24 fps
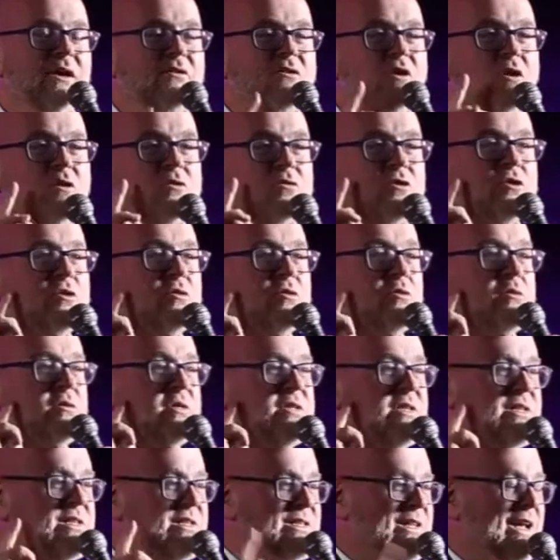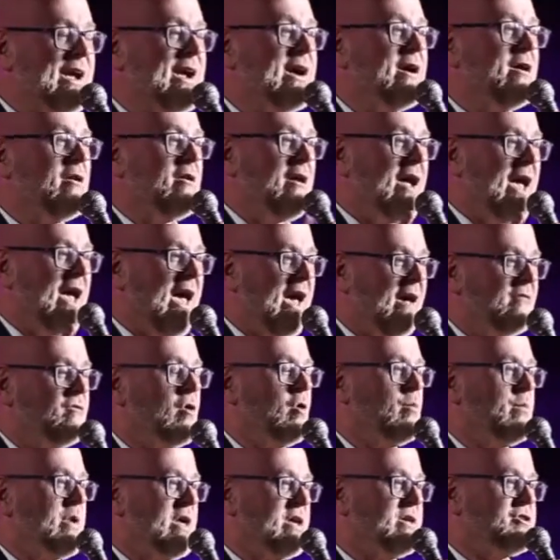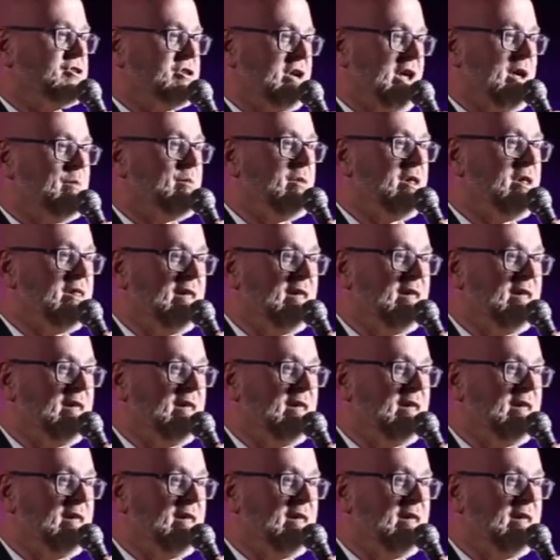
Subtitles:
don't you dare ever be ashamed